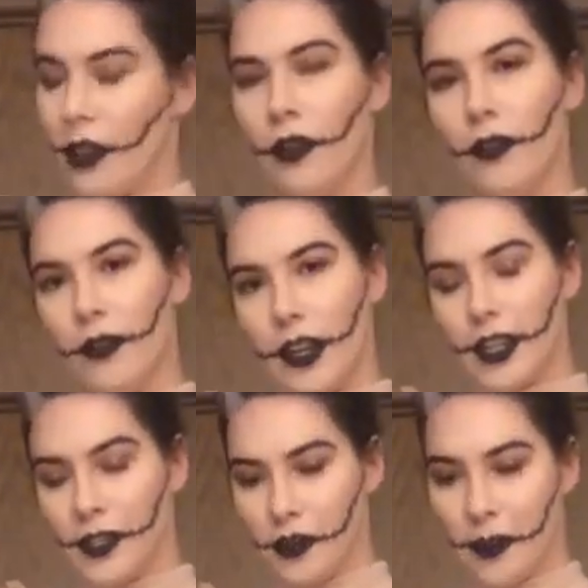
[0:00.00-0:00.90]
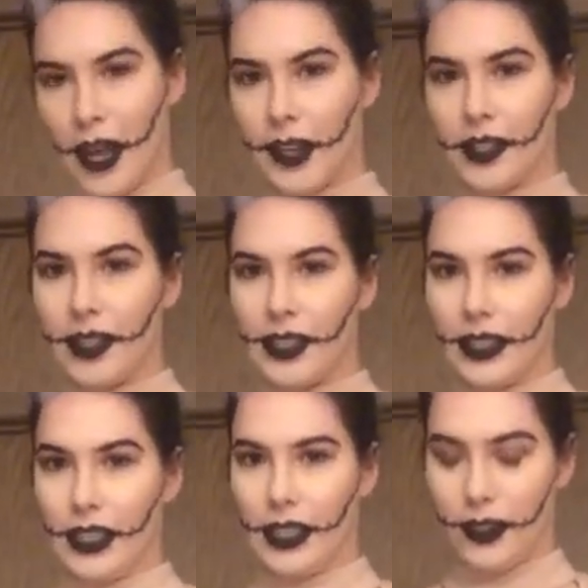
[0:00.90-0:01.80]
very dramatic
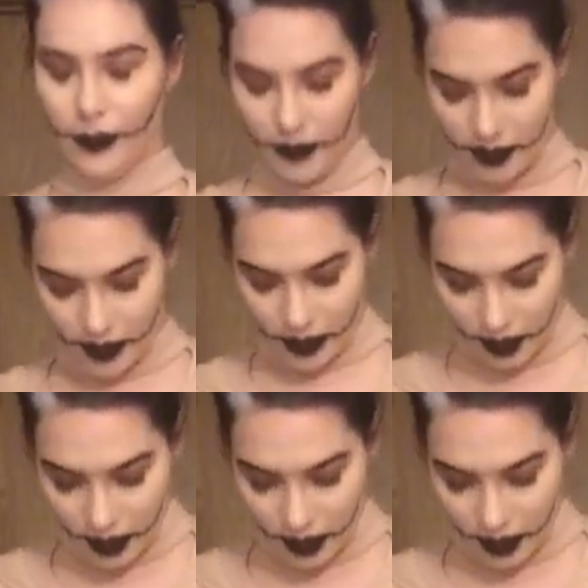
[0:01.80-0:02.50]
sleeves,